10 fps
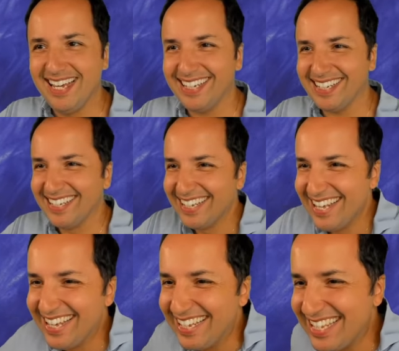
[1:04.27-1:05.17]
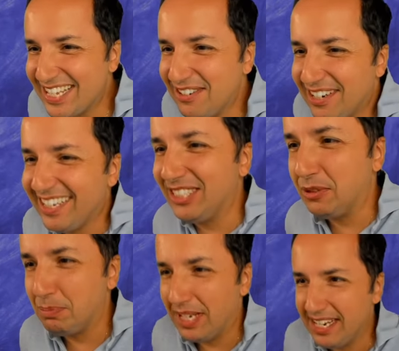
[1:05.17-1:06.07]
It's annoying to
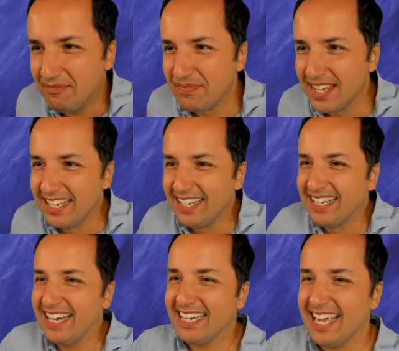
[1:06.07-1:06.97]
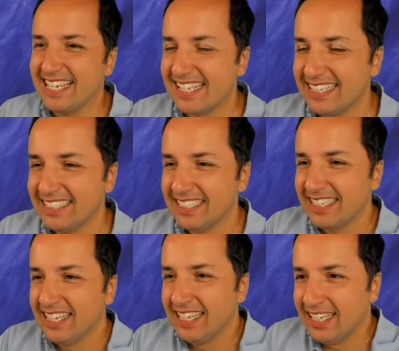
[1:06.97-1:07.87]
play against it.
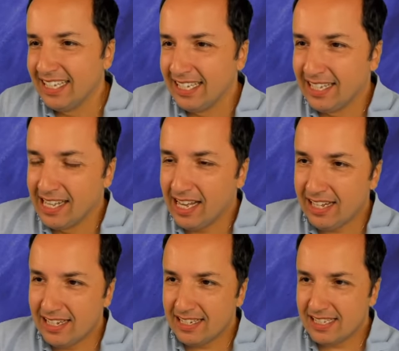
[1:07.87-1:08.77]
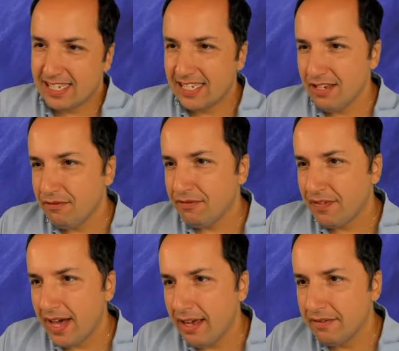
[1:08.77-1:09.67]
And
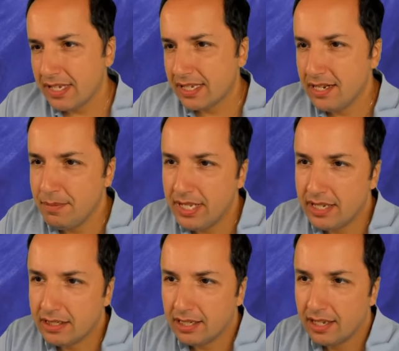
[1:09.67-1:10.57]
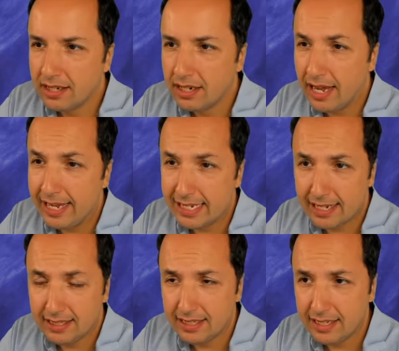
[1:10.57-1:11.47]
c5 is an immediate nice
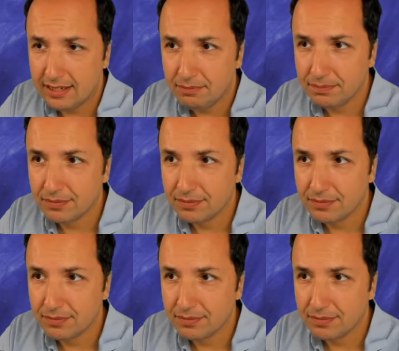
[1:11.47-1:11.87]
idea.